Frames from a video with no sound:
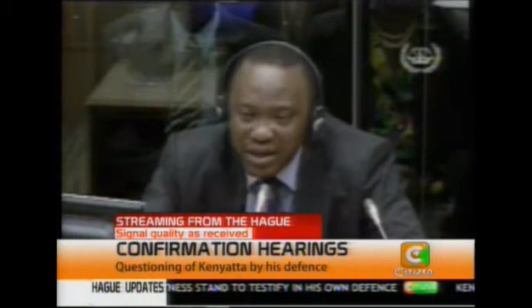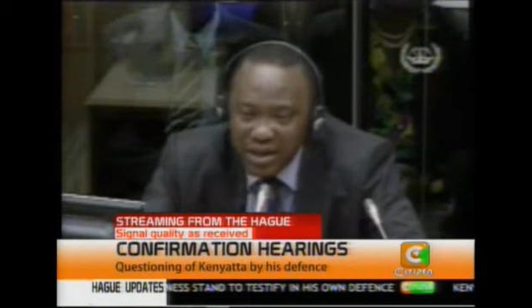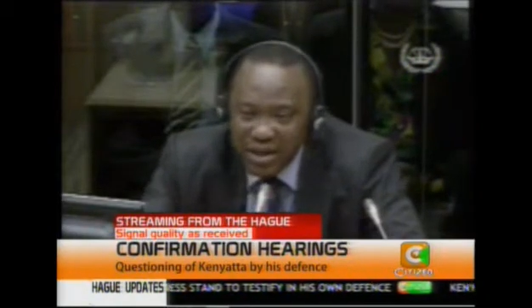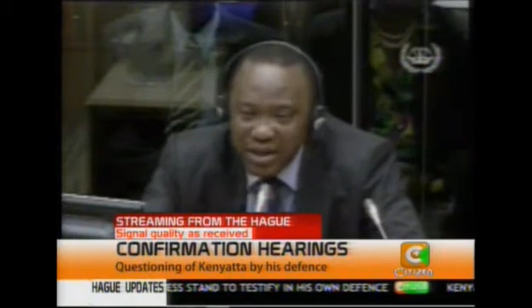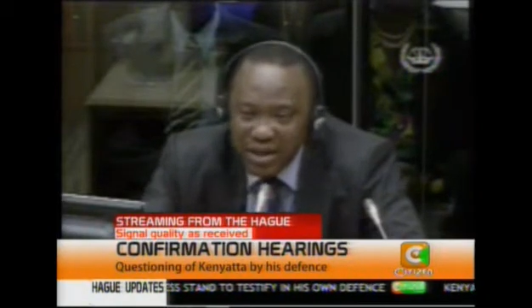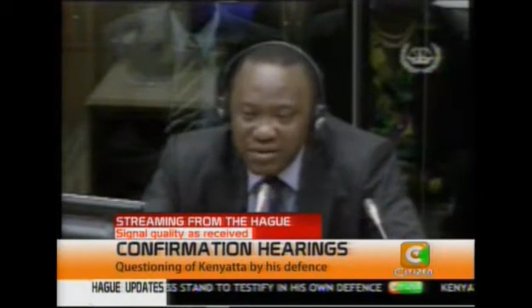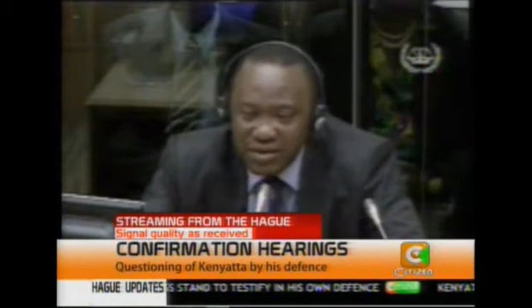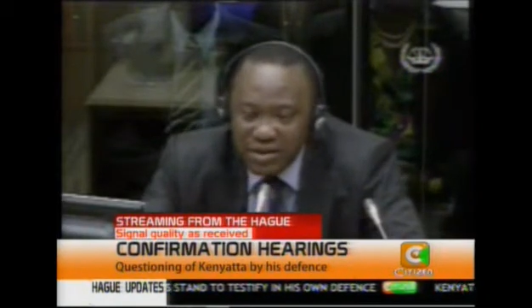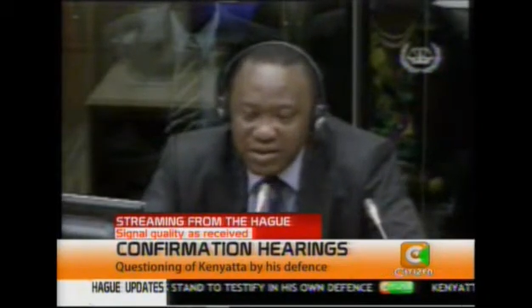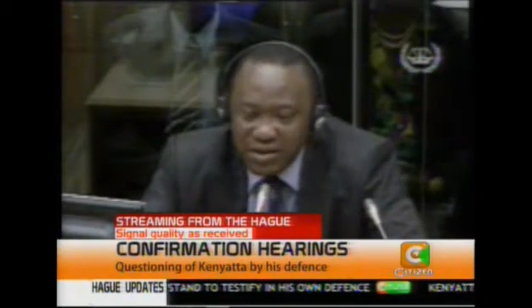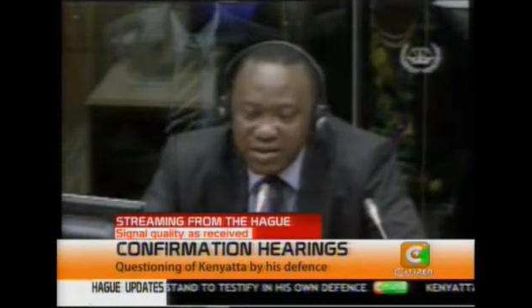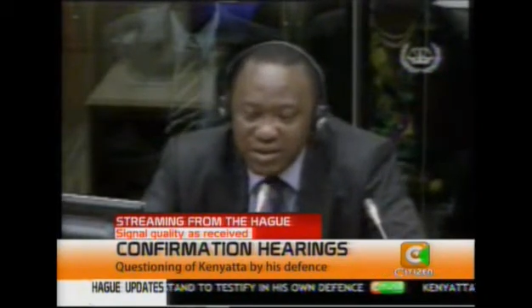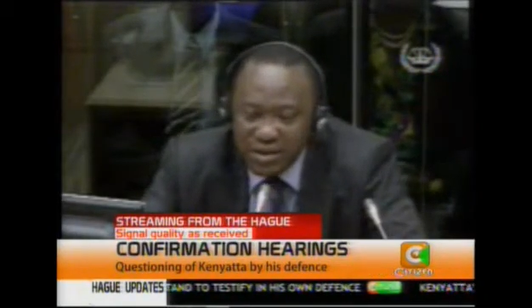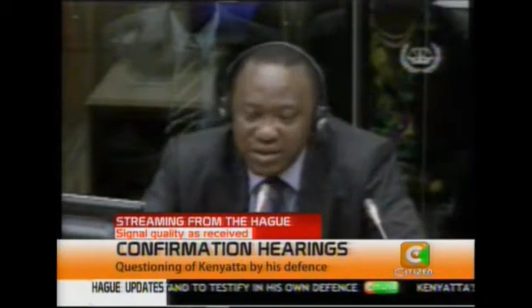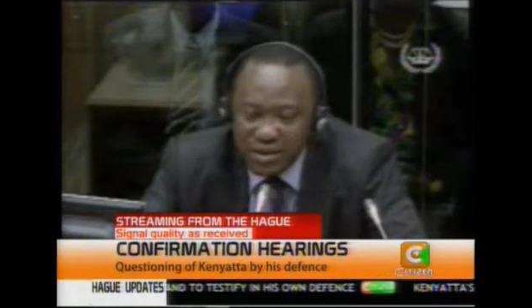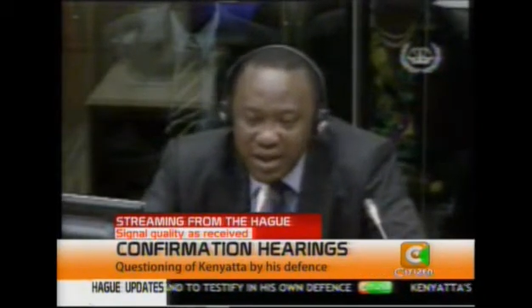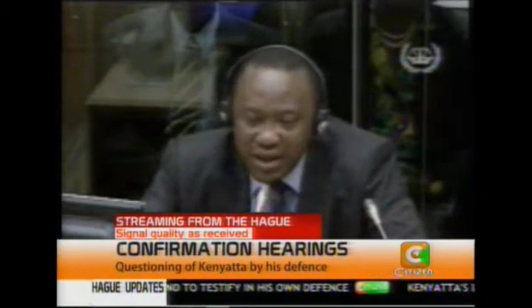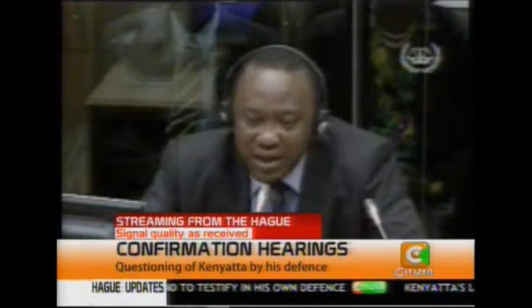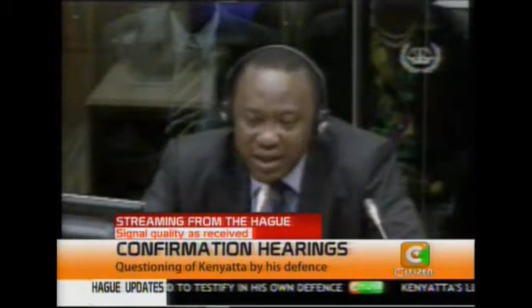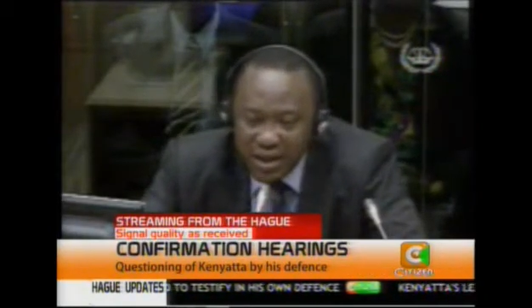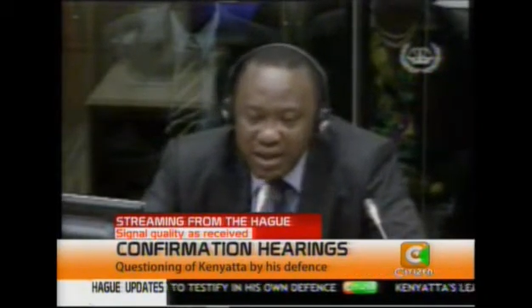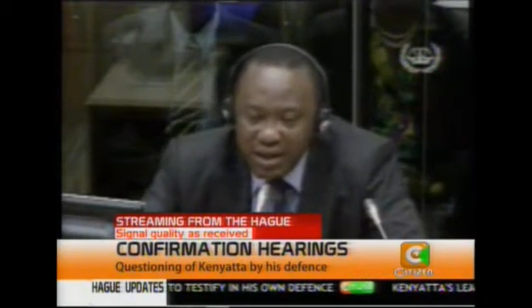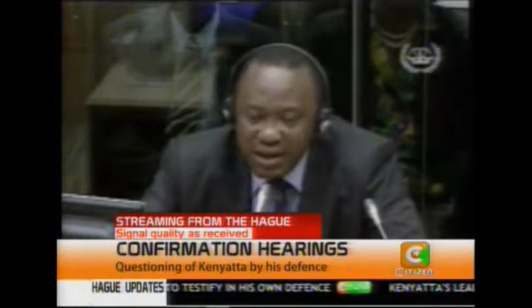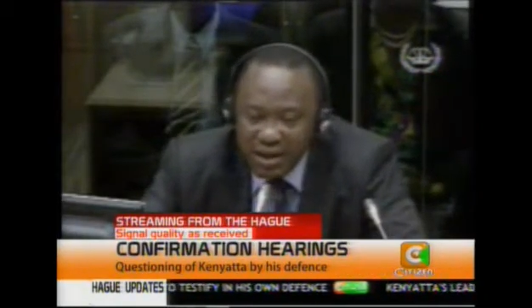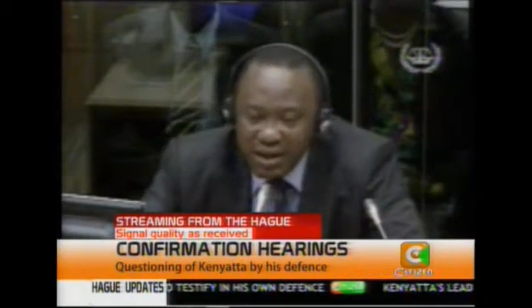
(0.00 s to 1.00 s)
the country
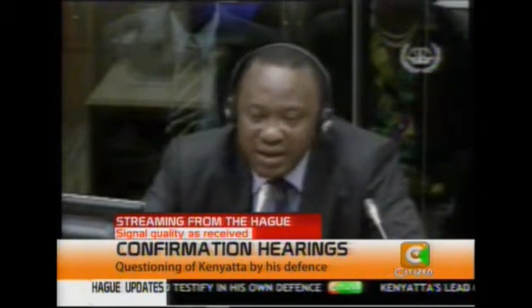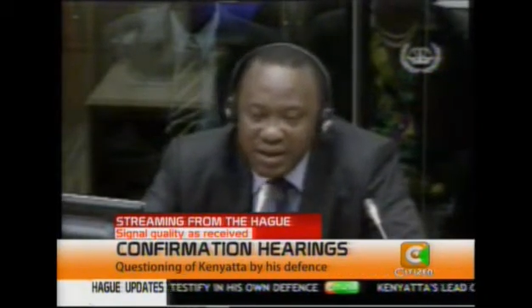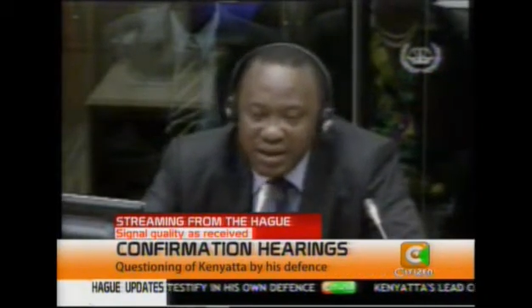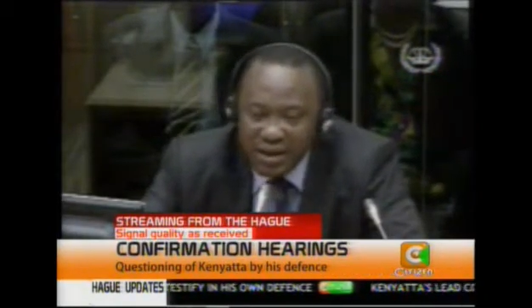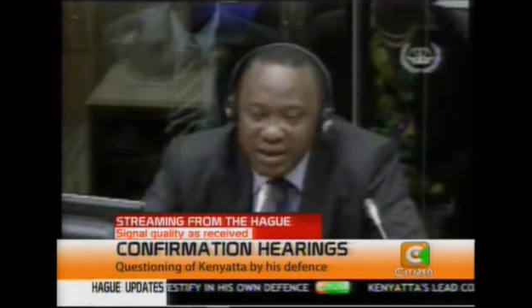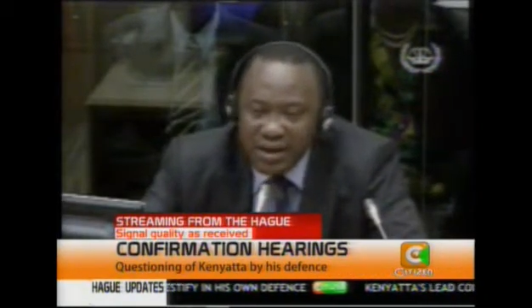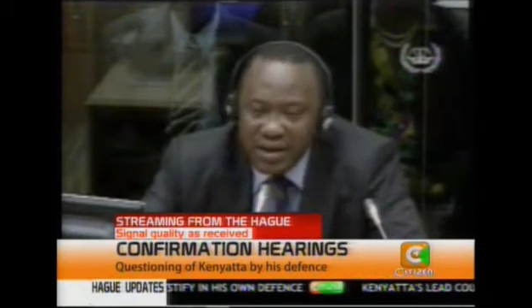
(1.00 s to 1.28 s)
together,